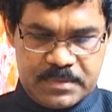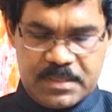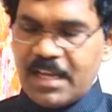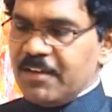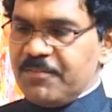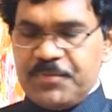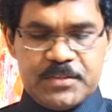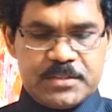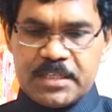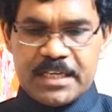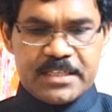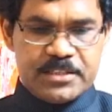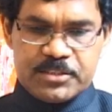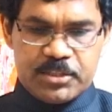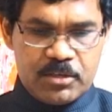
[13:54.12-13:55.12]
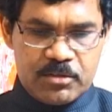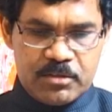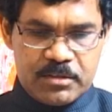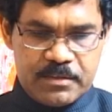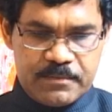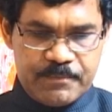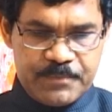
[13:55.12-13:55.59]
Life is like a
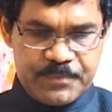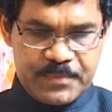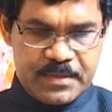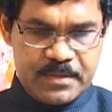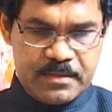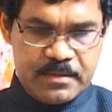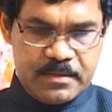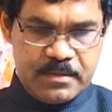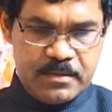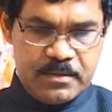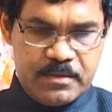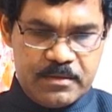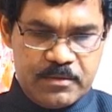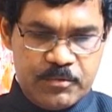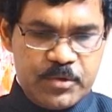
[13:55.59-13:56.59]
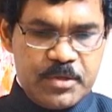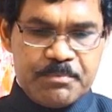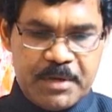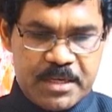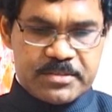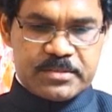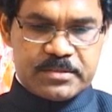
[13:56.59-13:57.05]
jungle. We
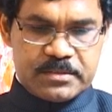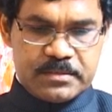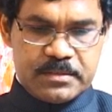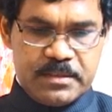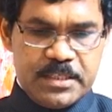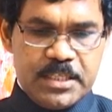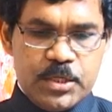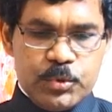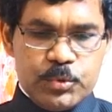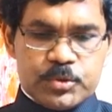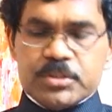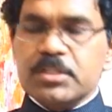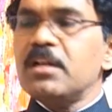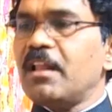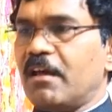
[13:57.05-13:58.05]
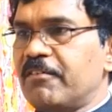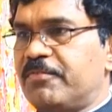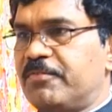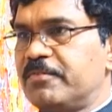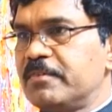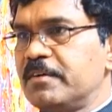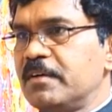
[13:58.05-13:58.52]
must use
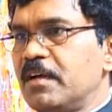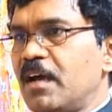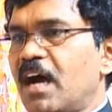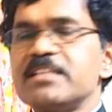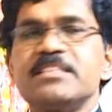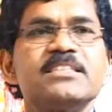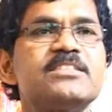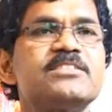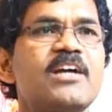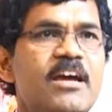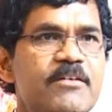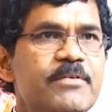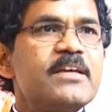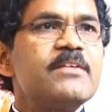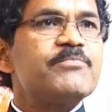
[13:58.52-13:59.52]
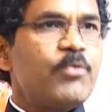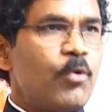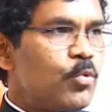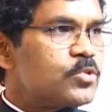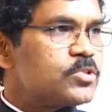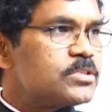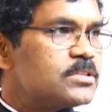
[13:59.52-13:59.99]
love as a driving
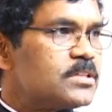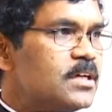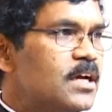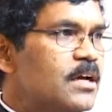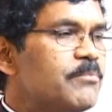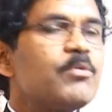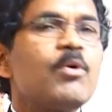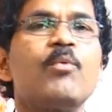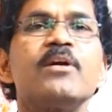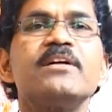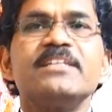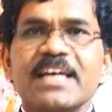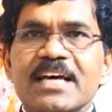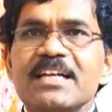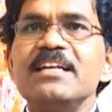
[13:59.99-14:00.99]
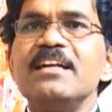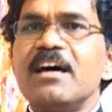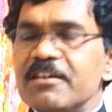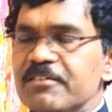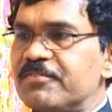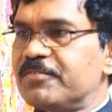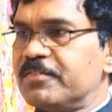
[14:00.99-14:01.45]
force for our daily
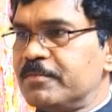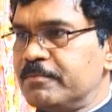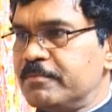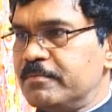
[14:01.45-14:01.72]
life.